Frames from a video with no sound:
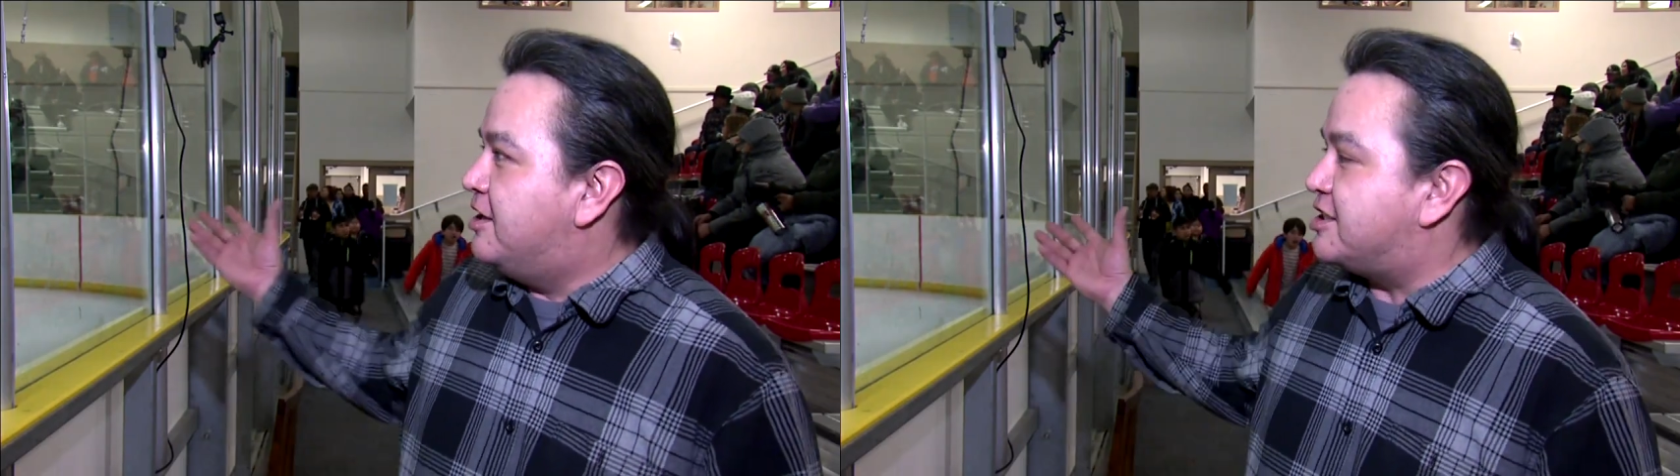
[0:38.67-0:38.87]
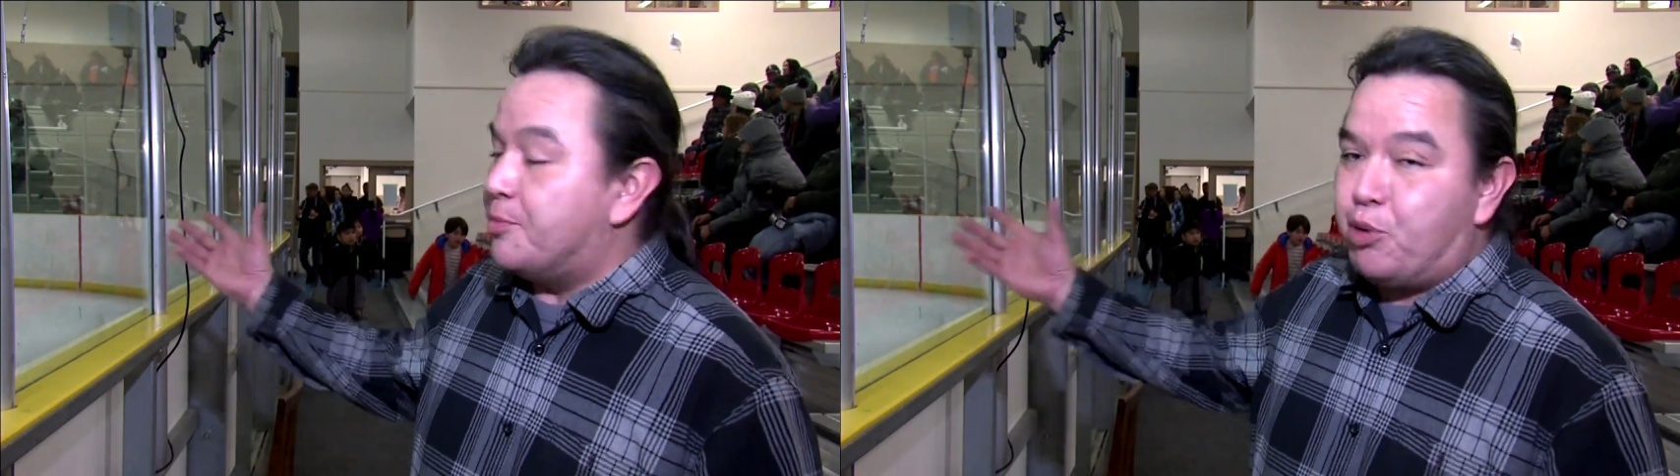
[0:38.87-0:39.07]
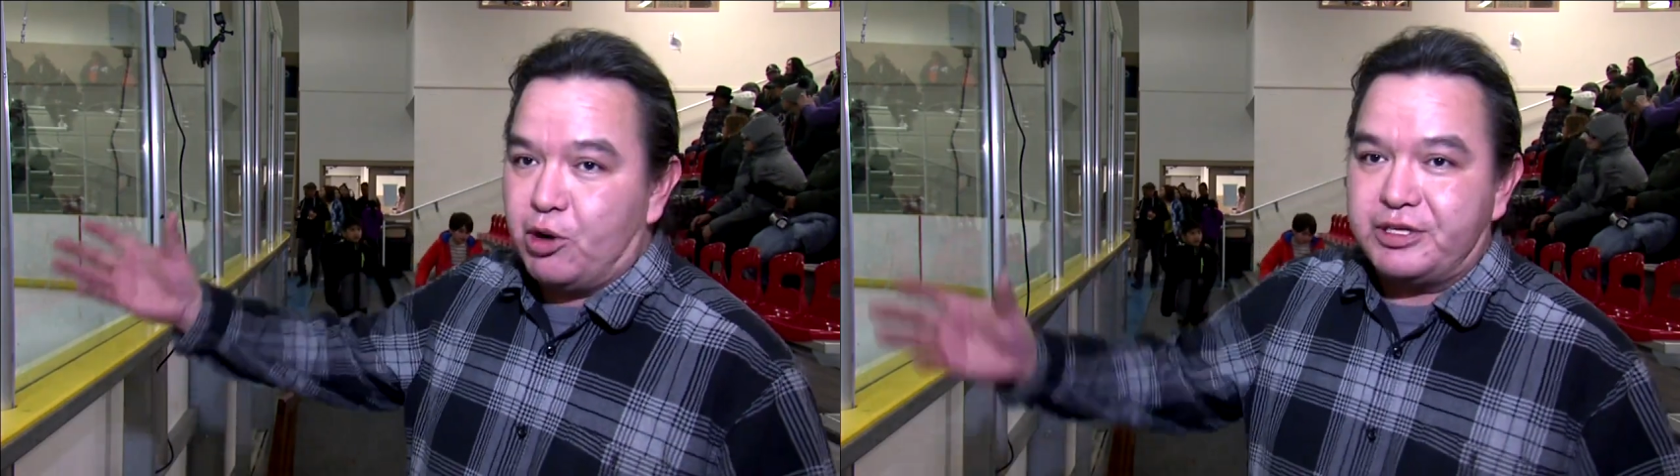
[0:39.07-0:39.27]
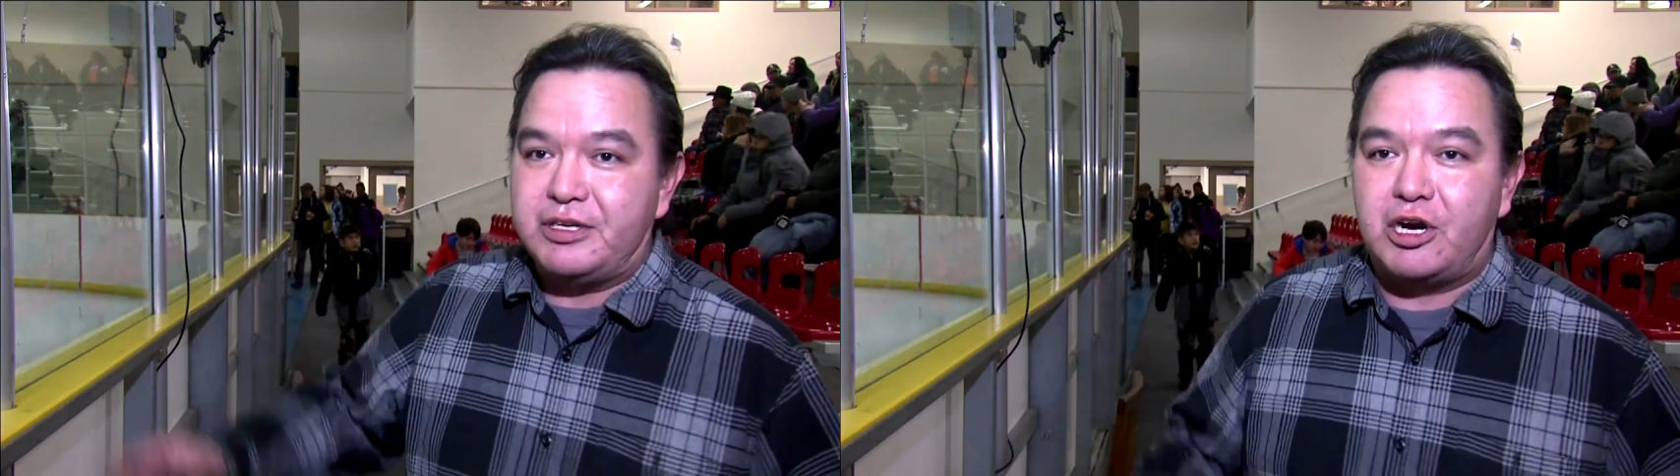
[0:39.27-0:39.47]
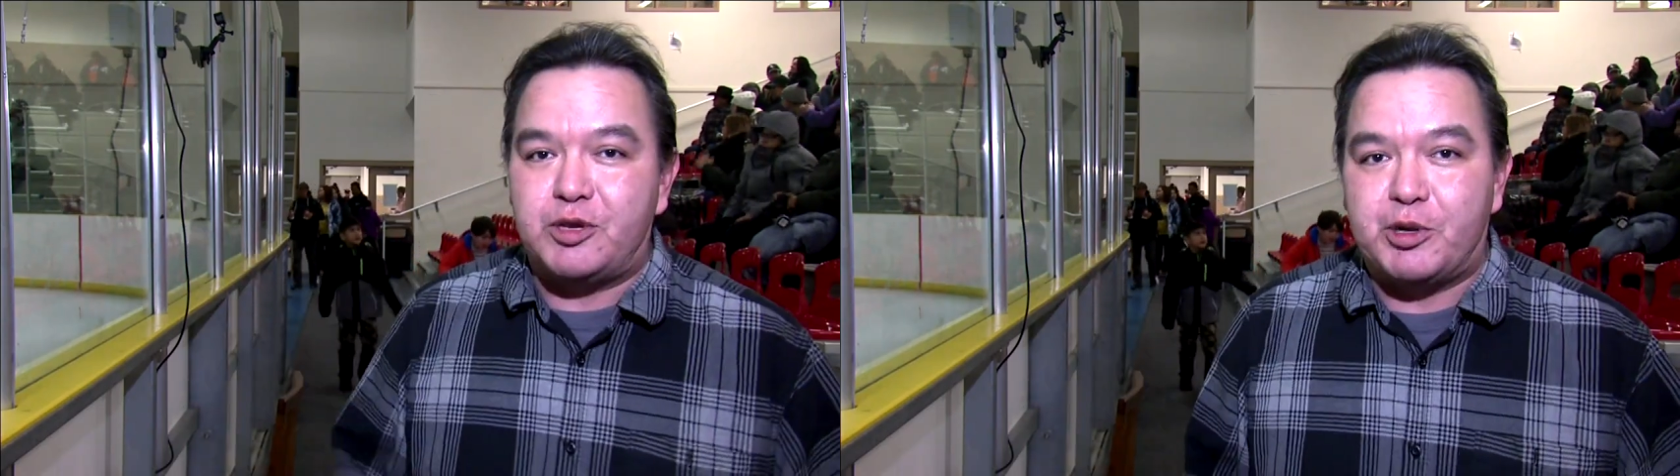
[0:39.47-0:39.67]
support
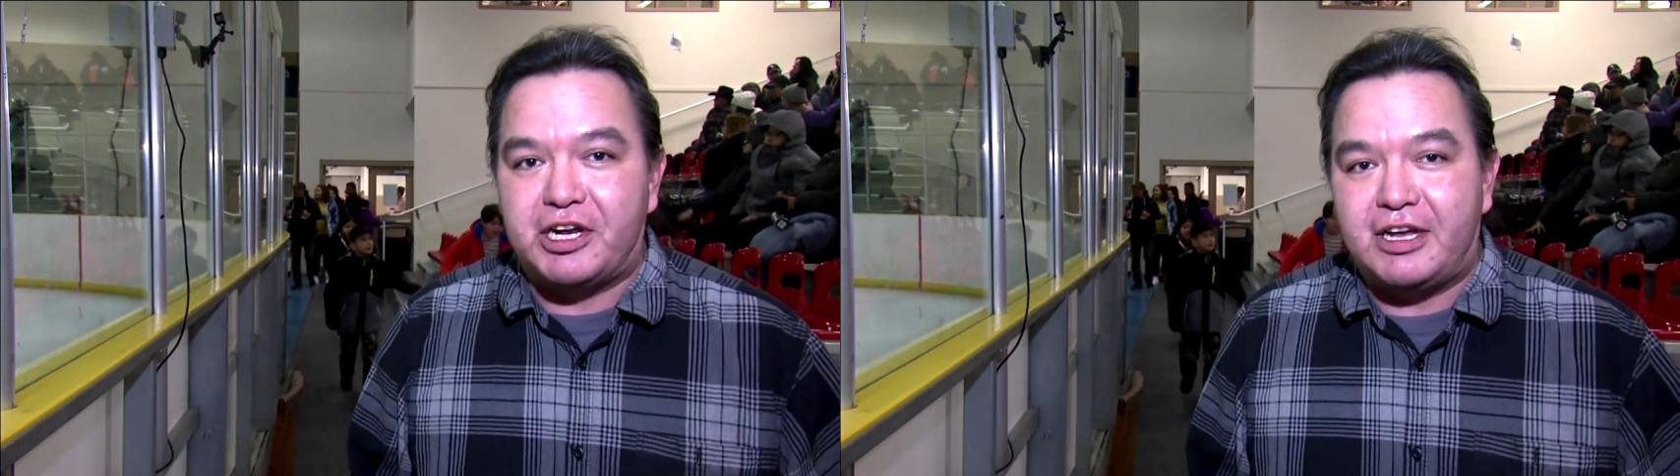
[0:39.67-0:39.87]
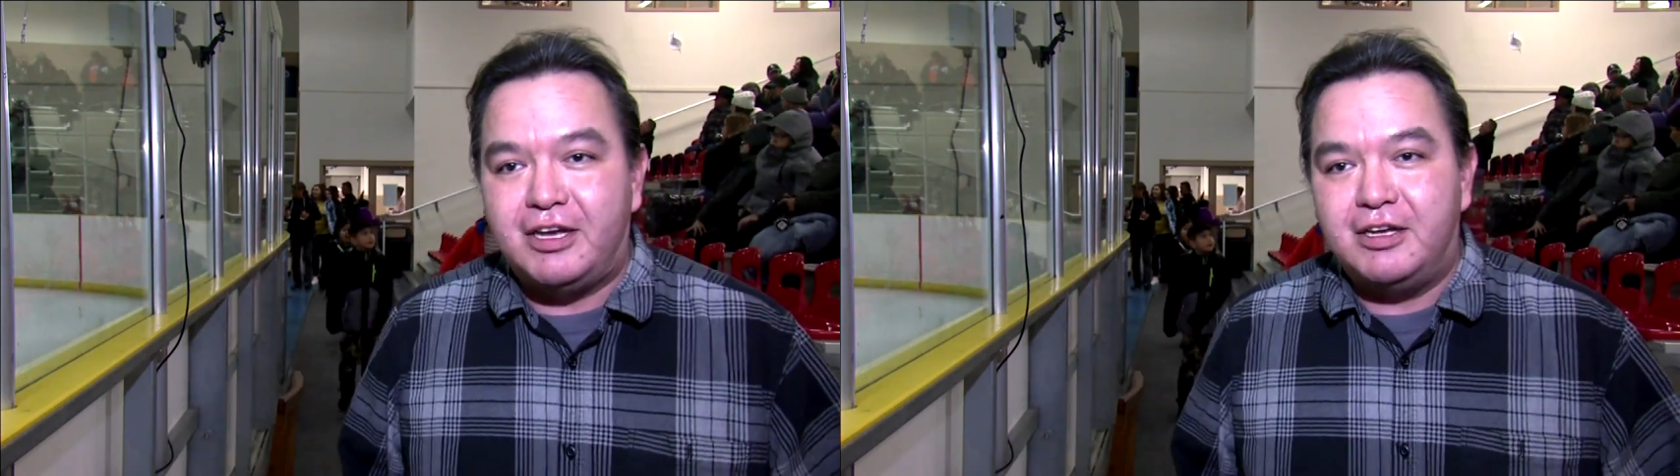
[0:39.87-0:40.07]
in our community.